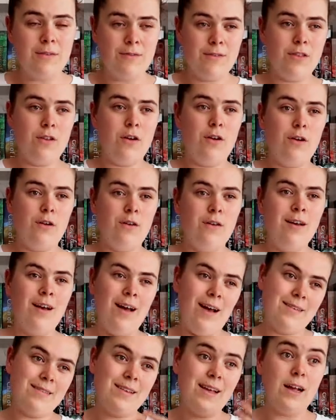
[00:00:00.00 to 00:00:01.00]
even though
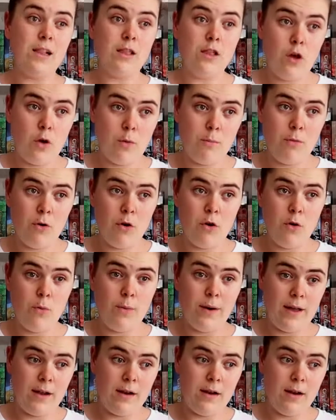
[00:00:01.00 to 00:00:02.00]
I say a lot more
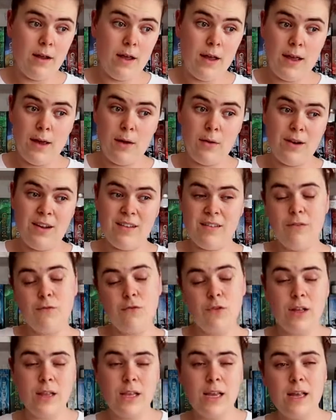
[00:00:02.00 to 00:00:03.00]
when it
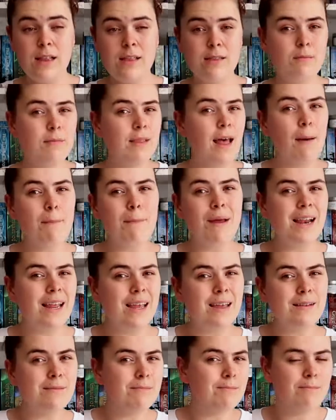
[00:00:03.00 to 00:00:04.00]
isn't really that
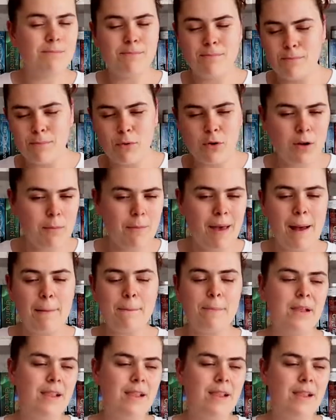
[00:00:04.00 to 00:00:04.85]
many in book amount,